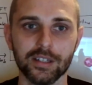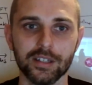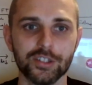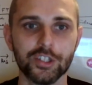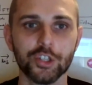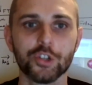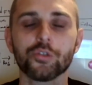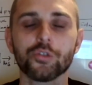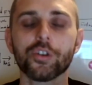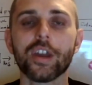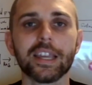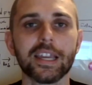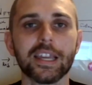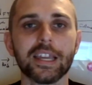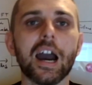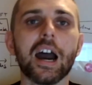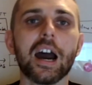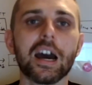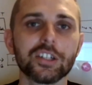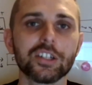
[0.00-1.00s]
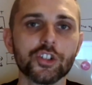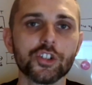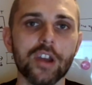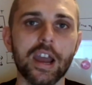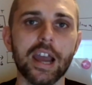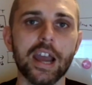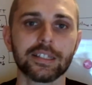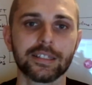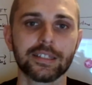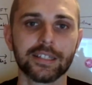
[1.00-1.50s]
to create
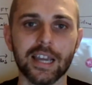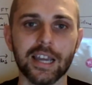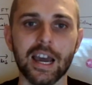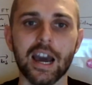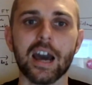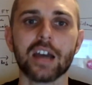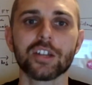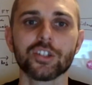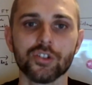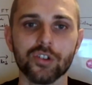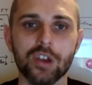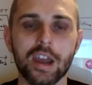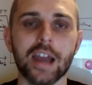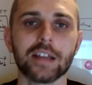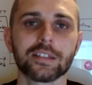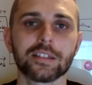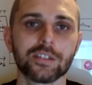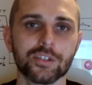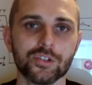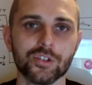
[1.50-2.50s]
contract-to-contract